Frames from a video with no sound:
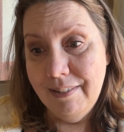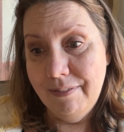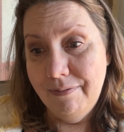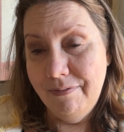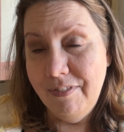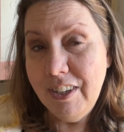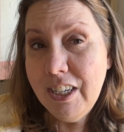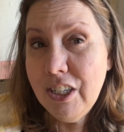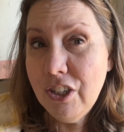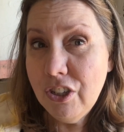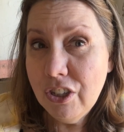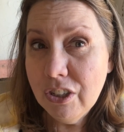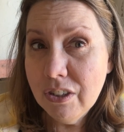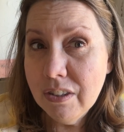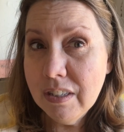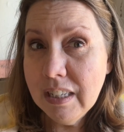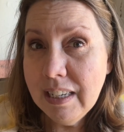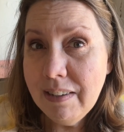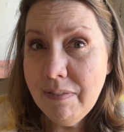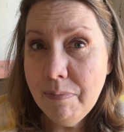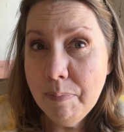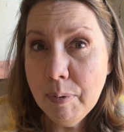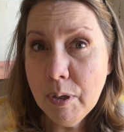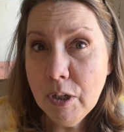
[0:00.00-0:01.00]
fixtures
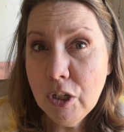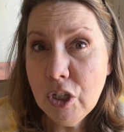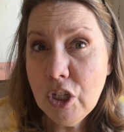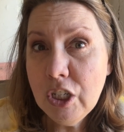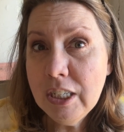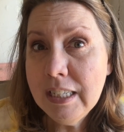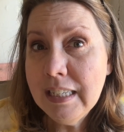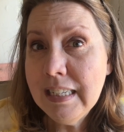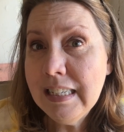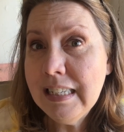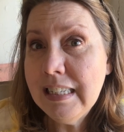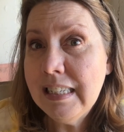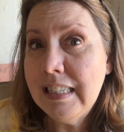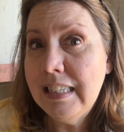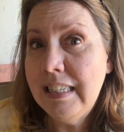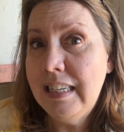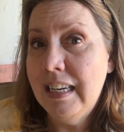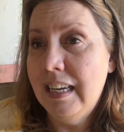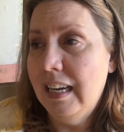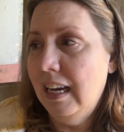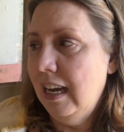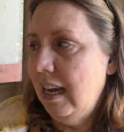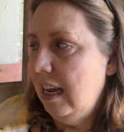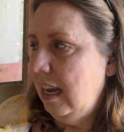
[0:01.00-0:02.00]
I've
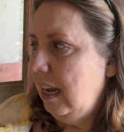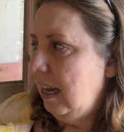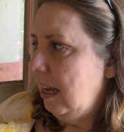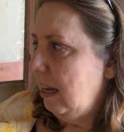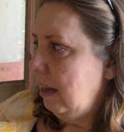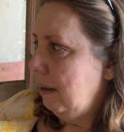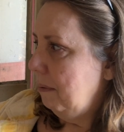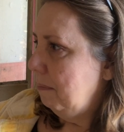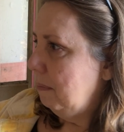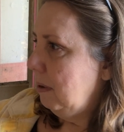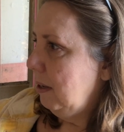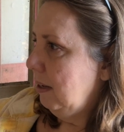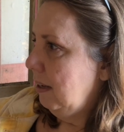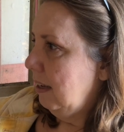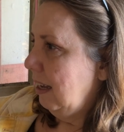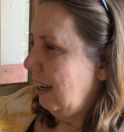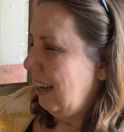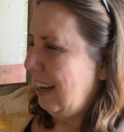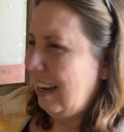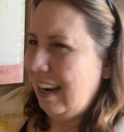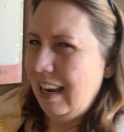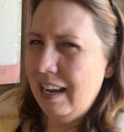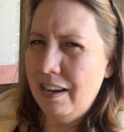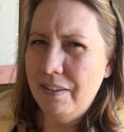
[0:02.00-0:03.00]
purchased.
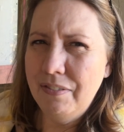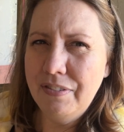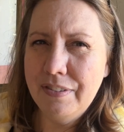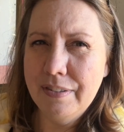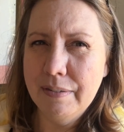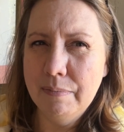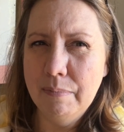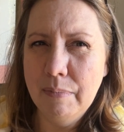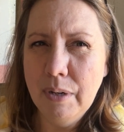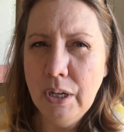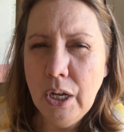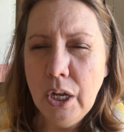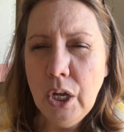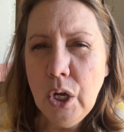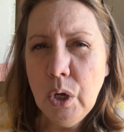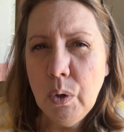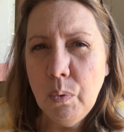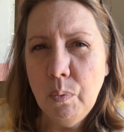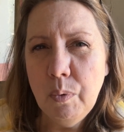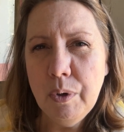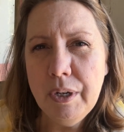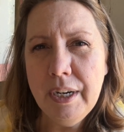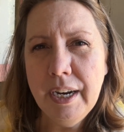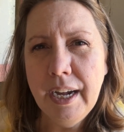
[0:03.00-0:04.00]
I have some
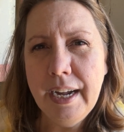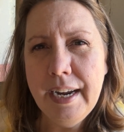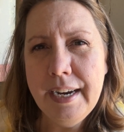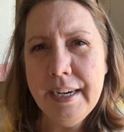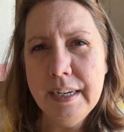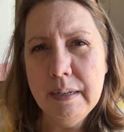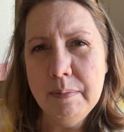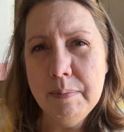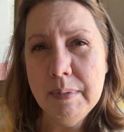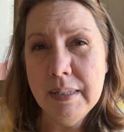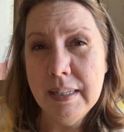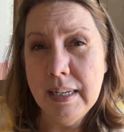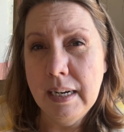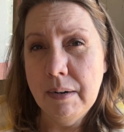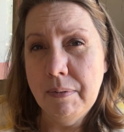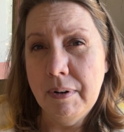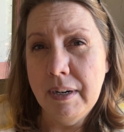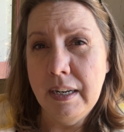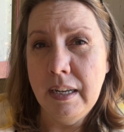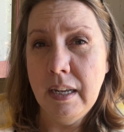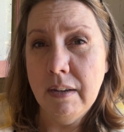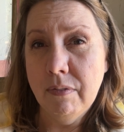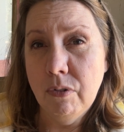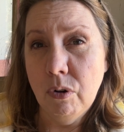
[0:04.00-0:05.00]
wood items that I
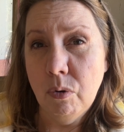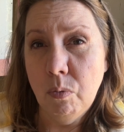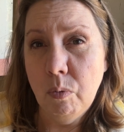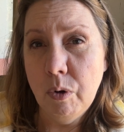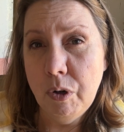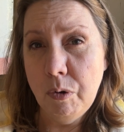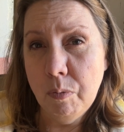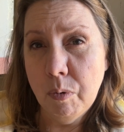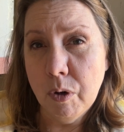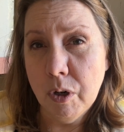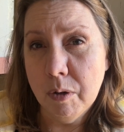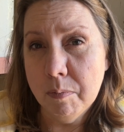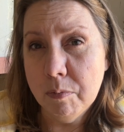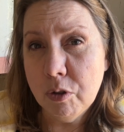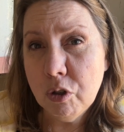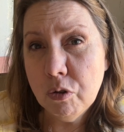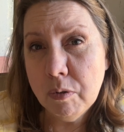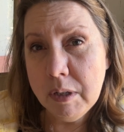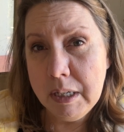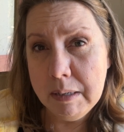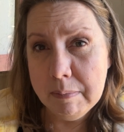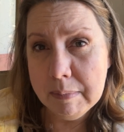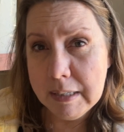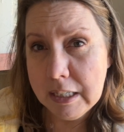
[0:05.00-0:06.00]
want to give a woodworm
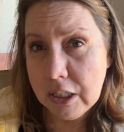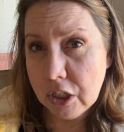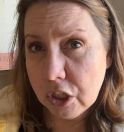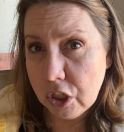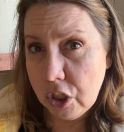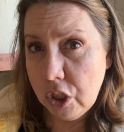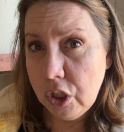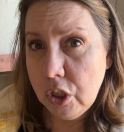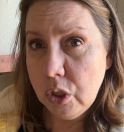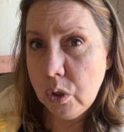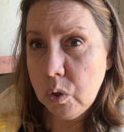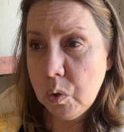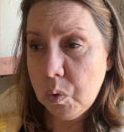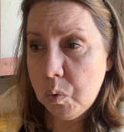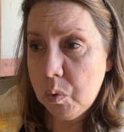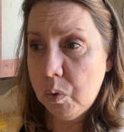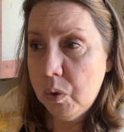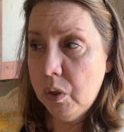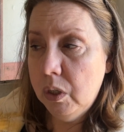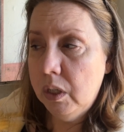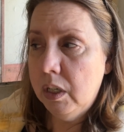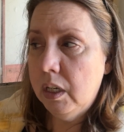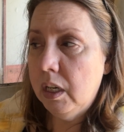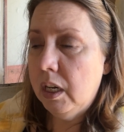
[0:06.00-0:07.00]
treatment
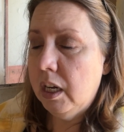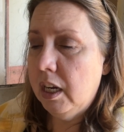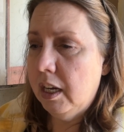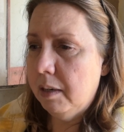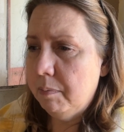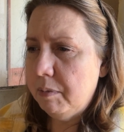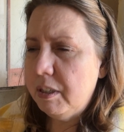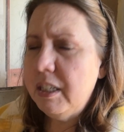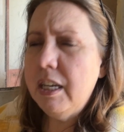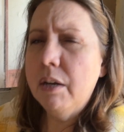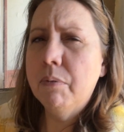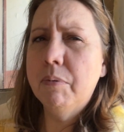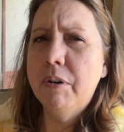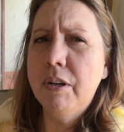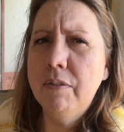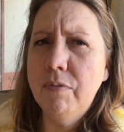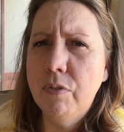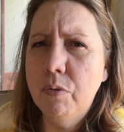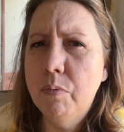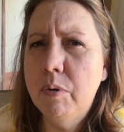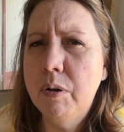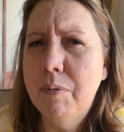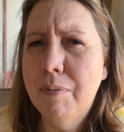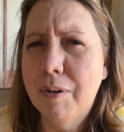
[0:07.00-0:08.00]
to get rid of
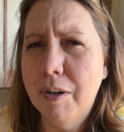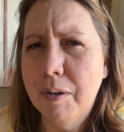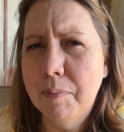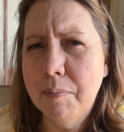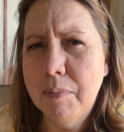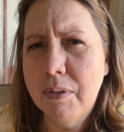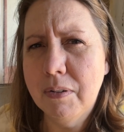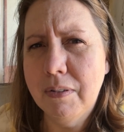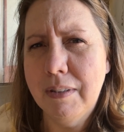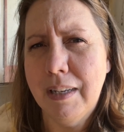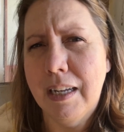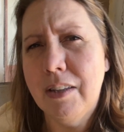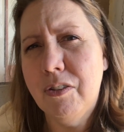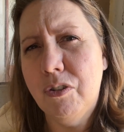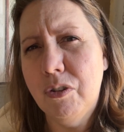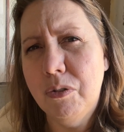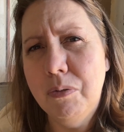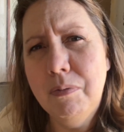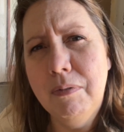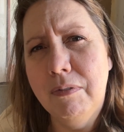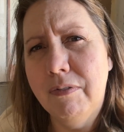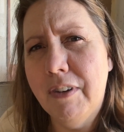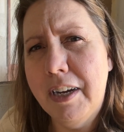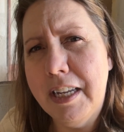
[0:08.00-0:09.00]
the woodworms, not to
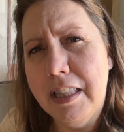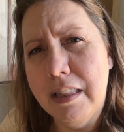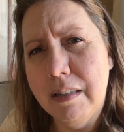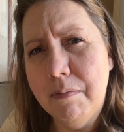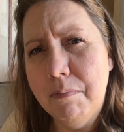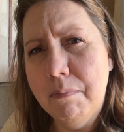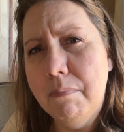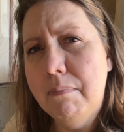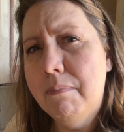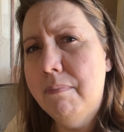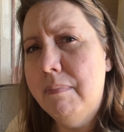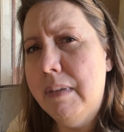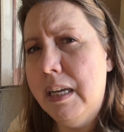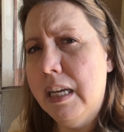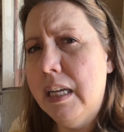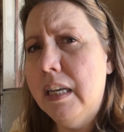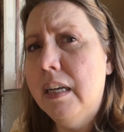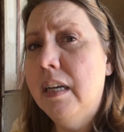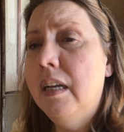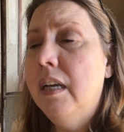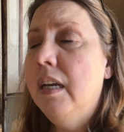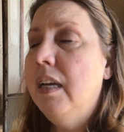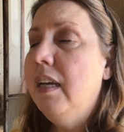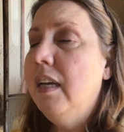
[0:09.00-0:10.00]
invite them
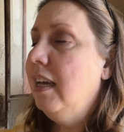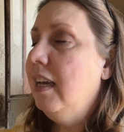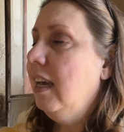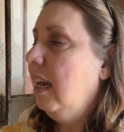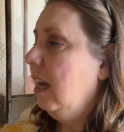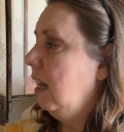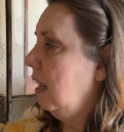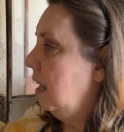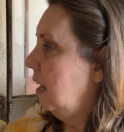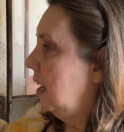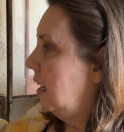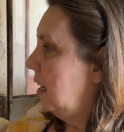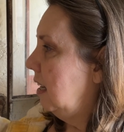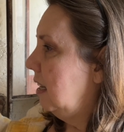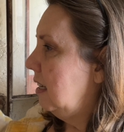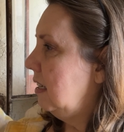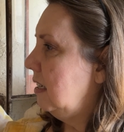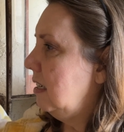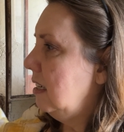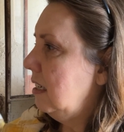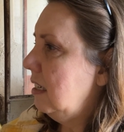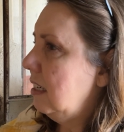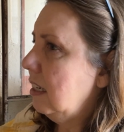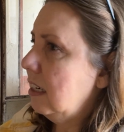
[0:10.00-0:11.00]
in.
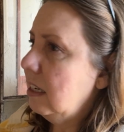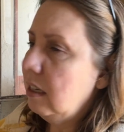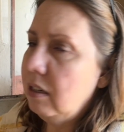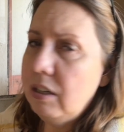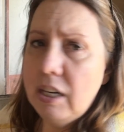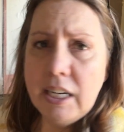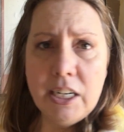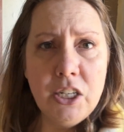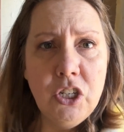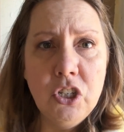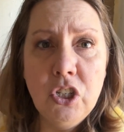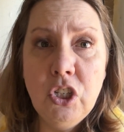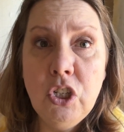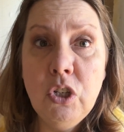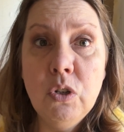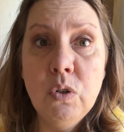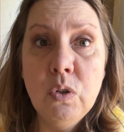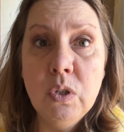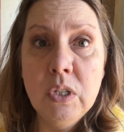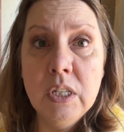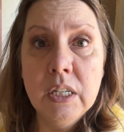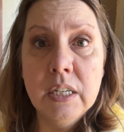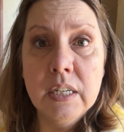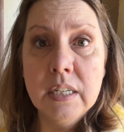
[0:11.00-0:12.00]
And I could just
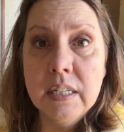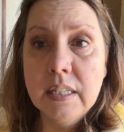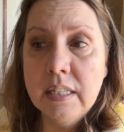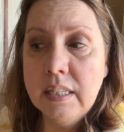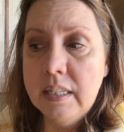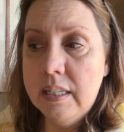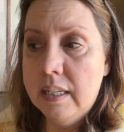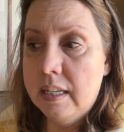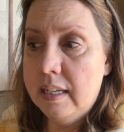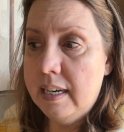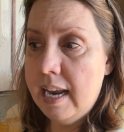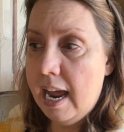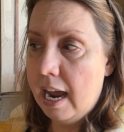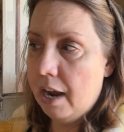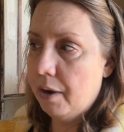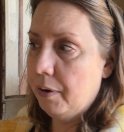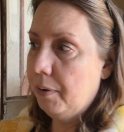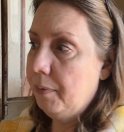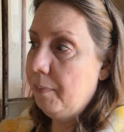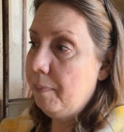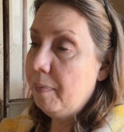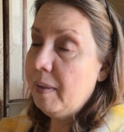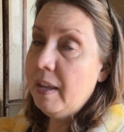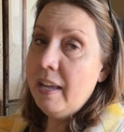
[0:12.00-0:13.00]
use this.
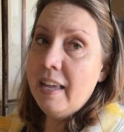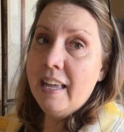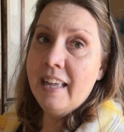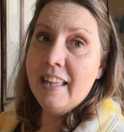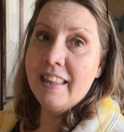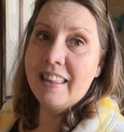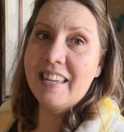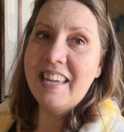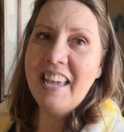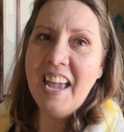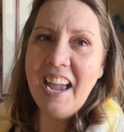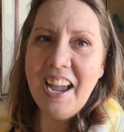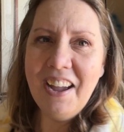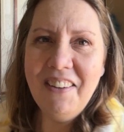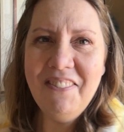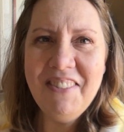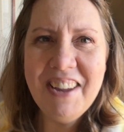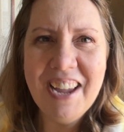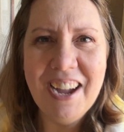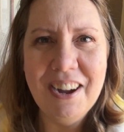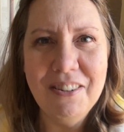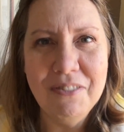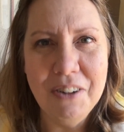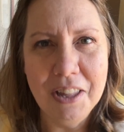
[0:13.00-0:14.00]
Now, the
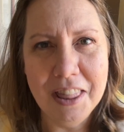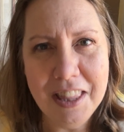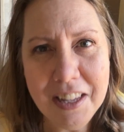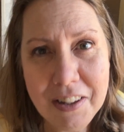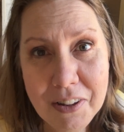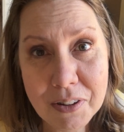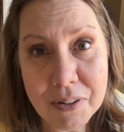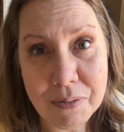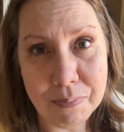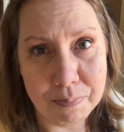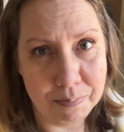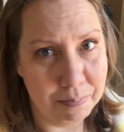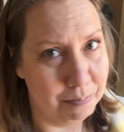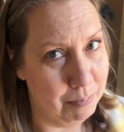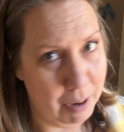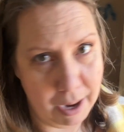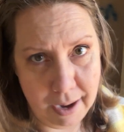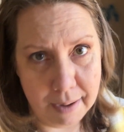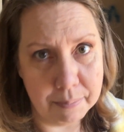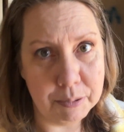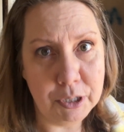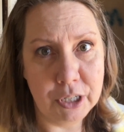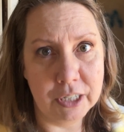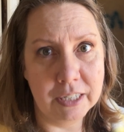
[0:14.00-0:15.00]
caveat with this
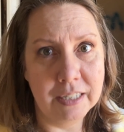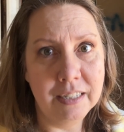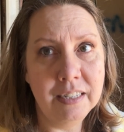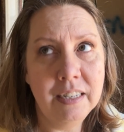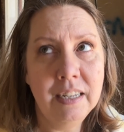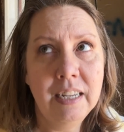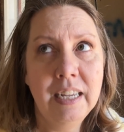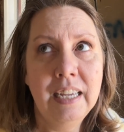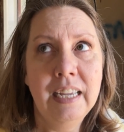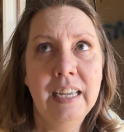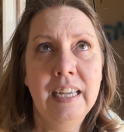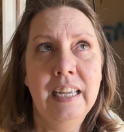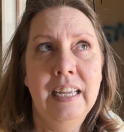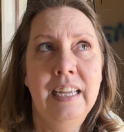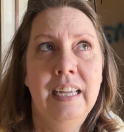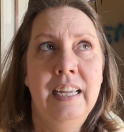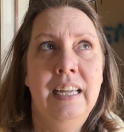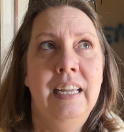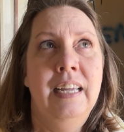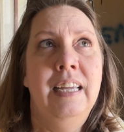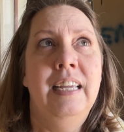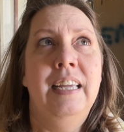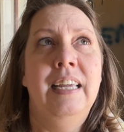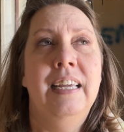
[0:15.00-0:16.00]
option
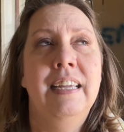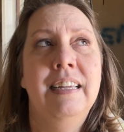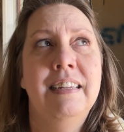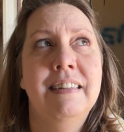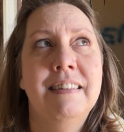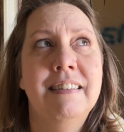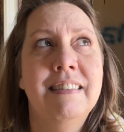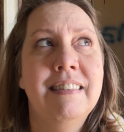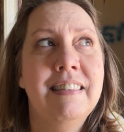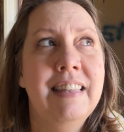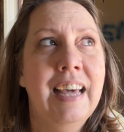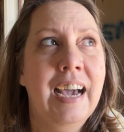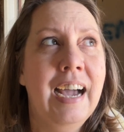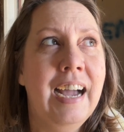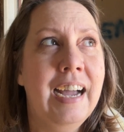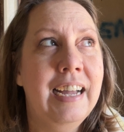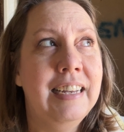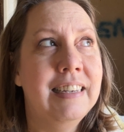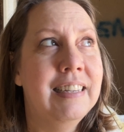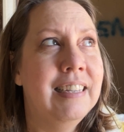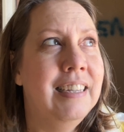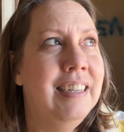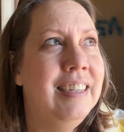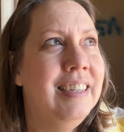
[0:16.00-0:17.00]
is
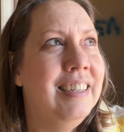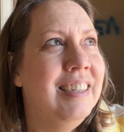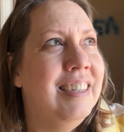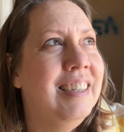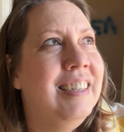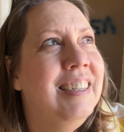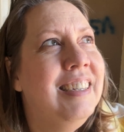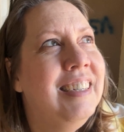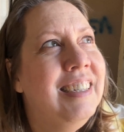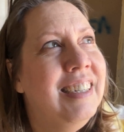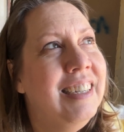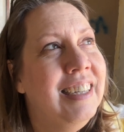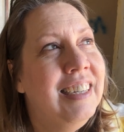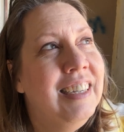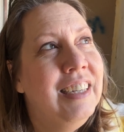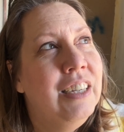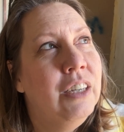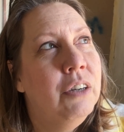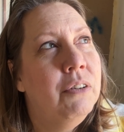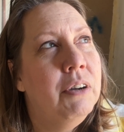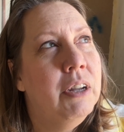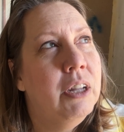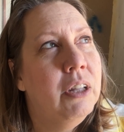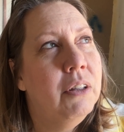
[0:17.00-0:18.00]
that,
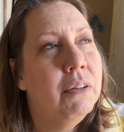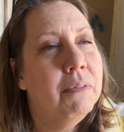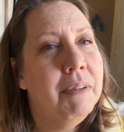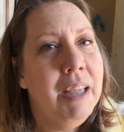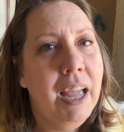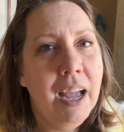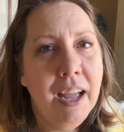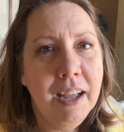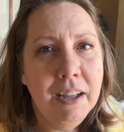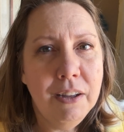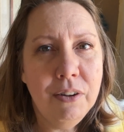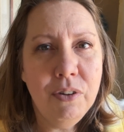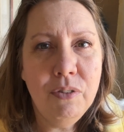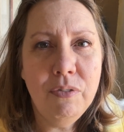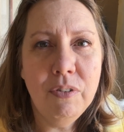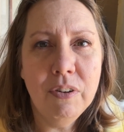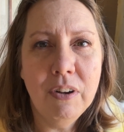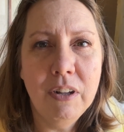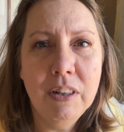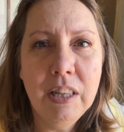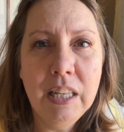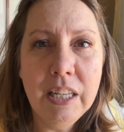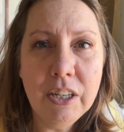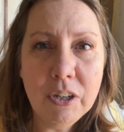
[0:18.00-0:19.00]
well, we have
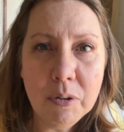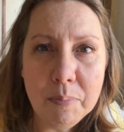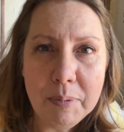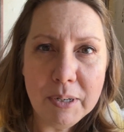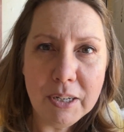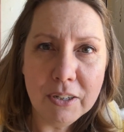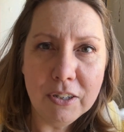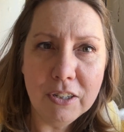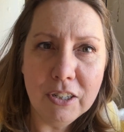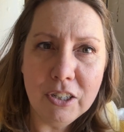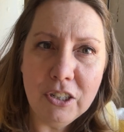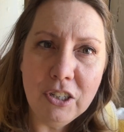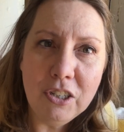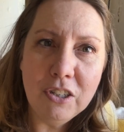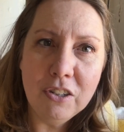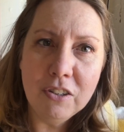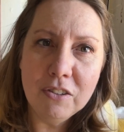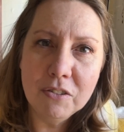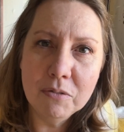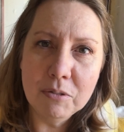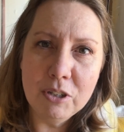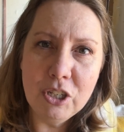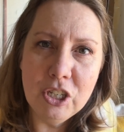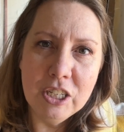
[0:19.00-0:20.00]
a little bit of good
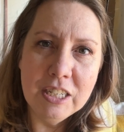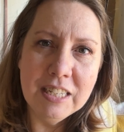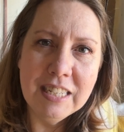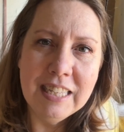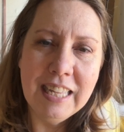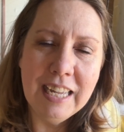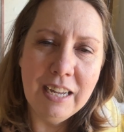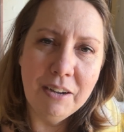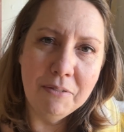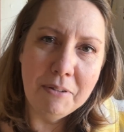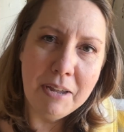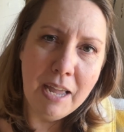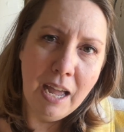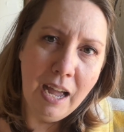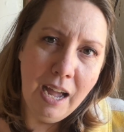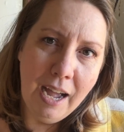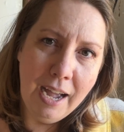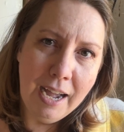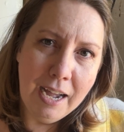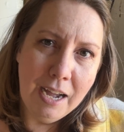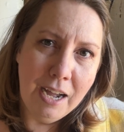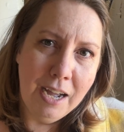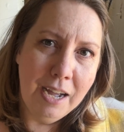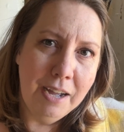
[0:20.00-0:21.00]
news, which is that we
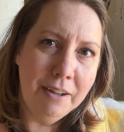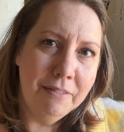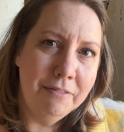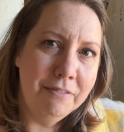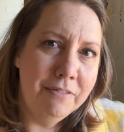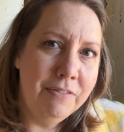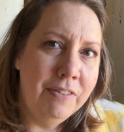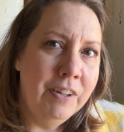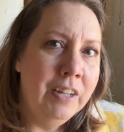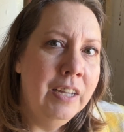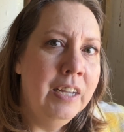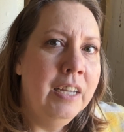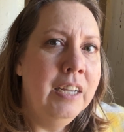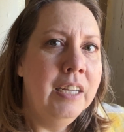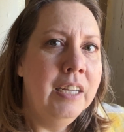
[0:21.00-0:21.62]
have